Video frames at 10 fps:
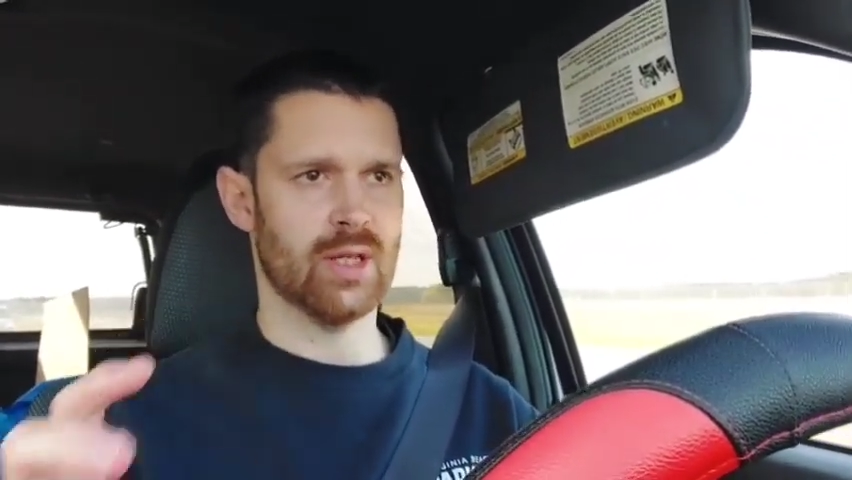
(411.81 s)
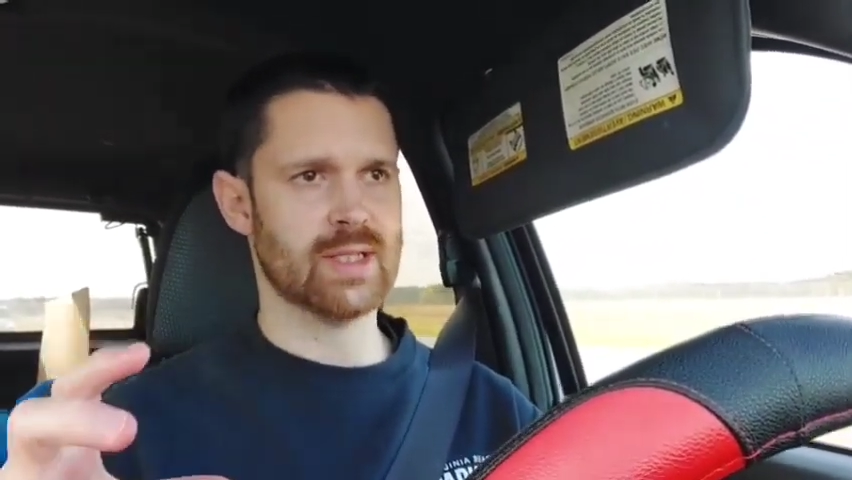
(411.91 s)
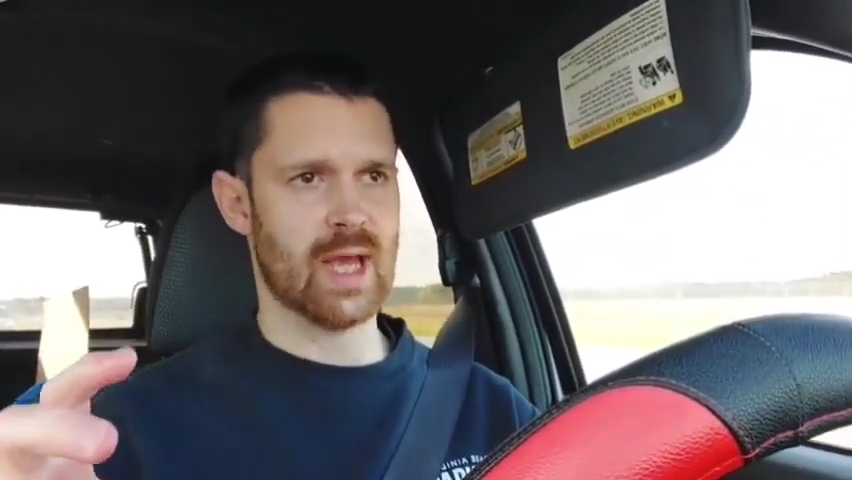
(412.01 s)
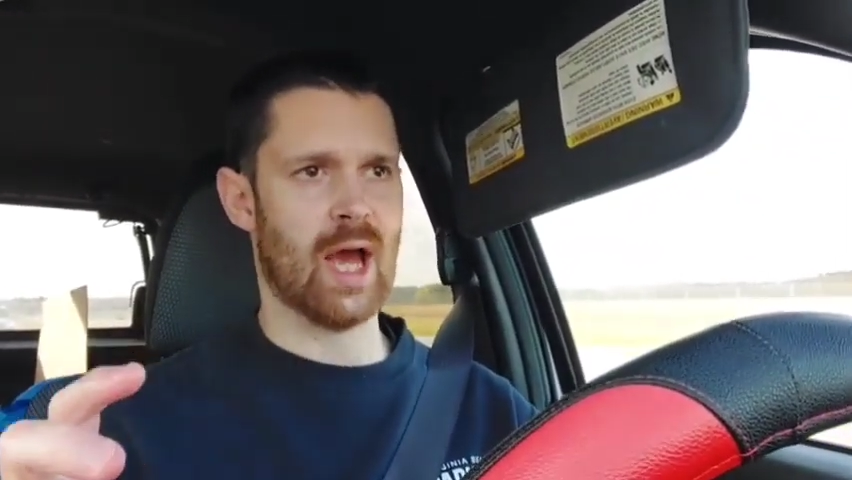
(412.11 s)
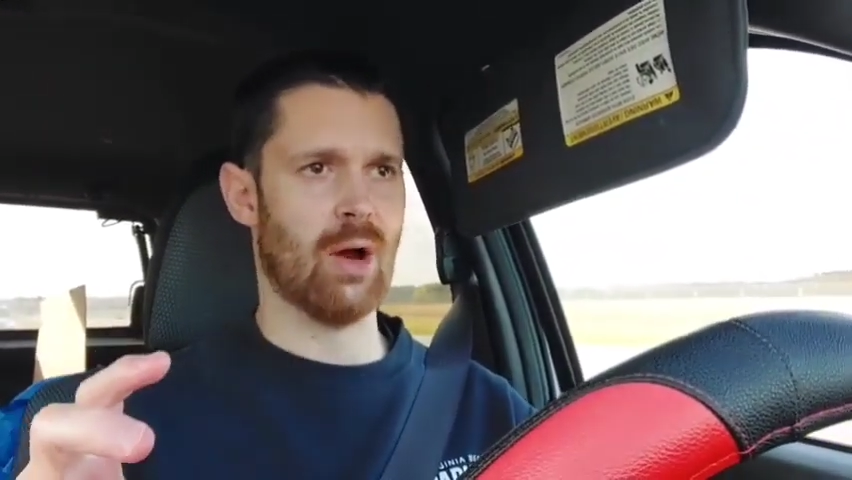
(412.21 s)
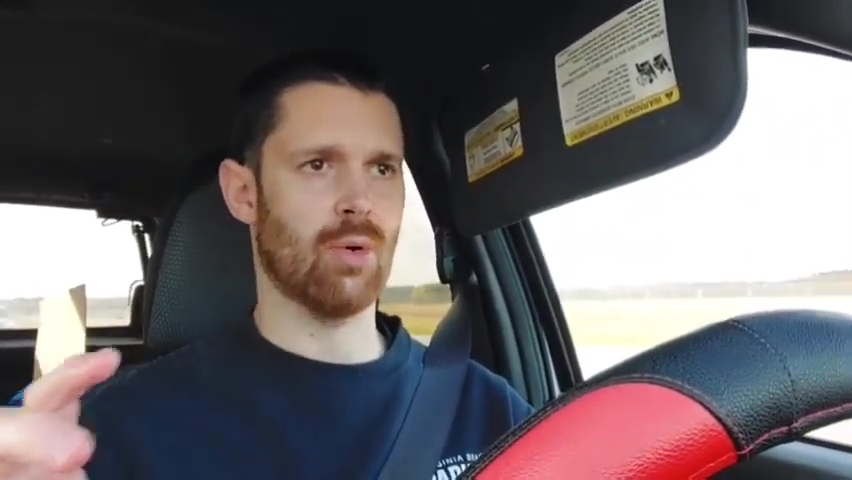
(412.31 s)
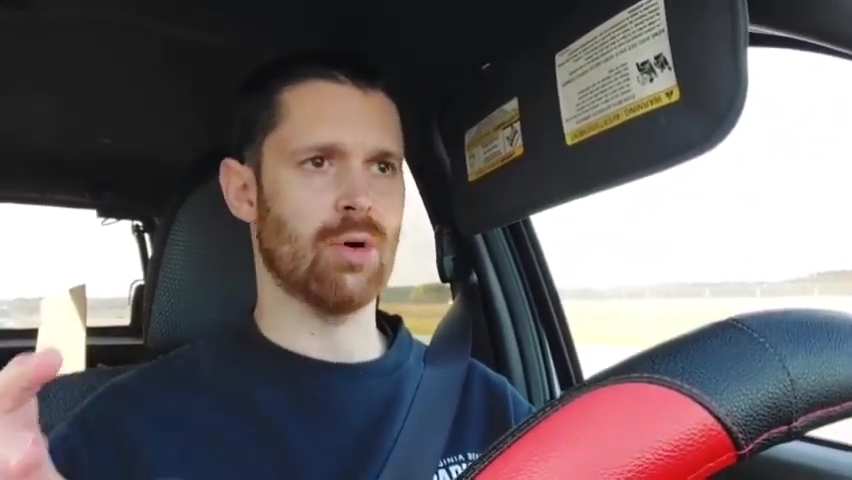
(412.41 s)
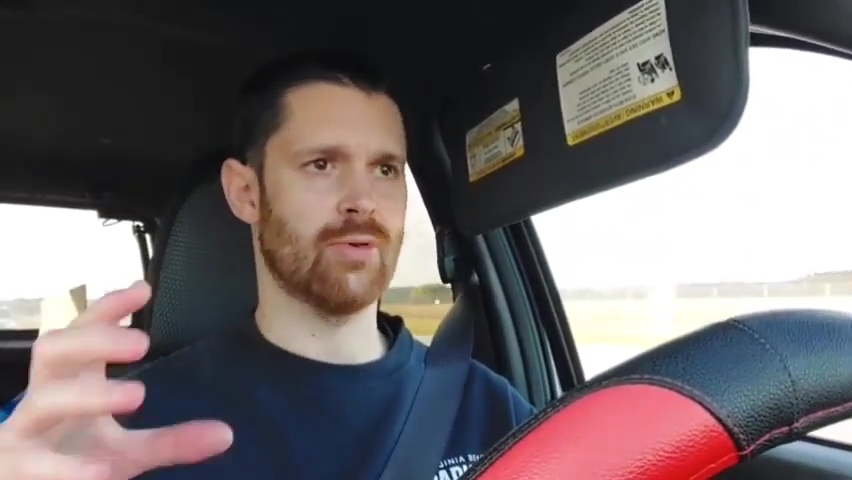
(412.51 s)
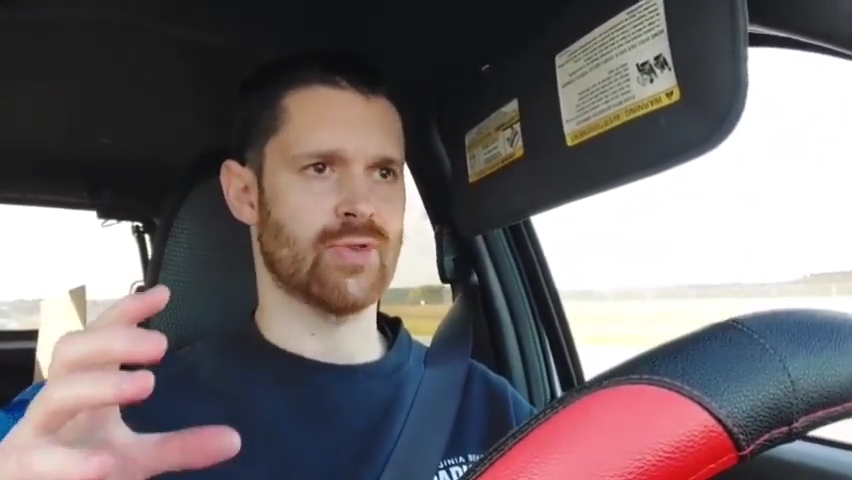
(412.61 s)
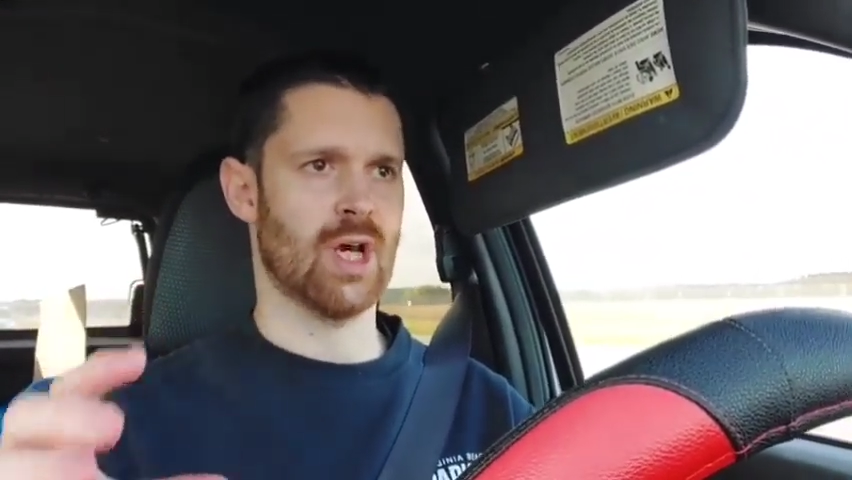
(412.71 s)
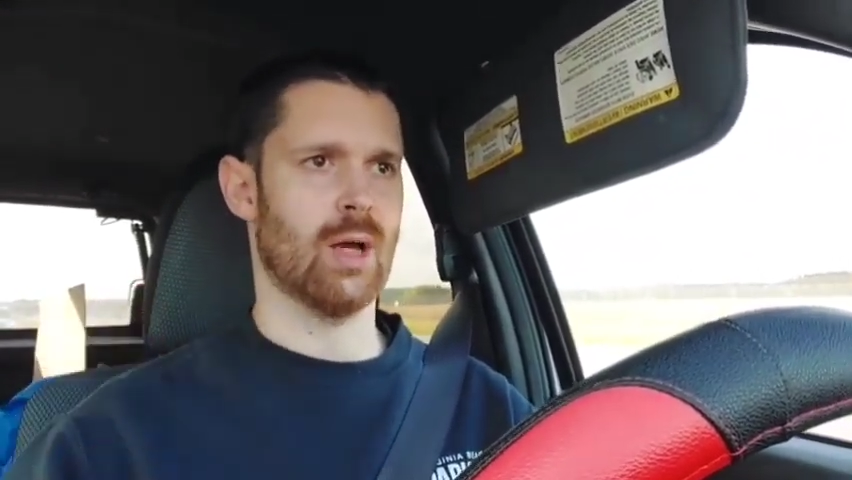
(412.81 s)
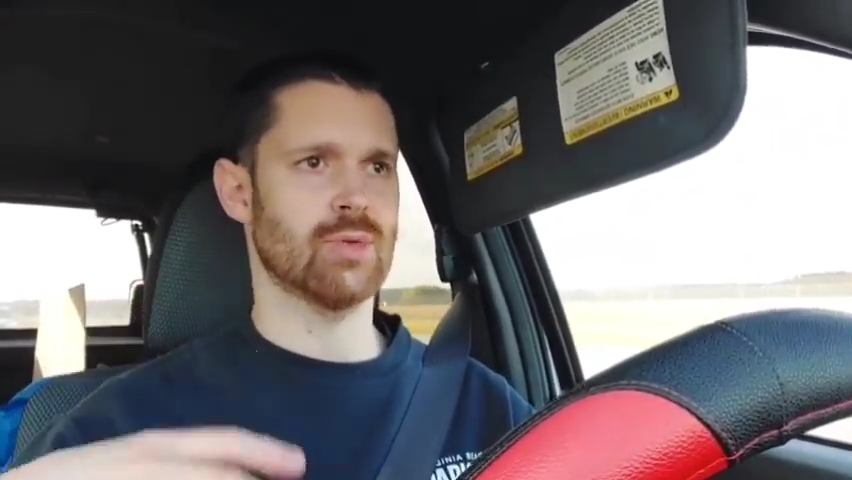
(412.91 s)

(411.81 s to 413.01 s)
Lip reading: this hour of time.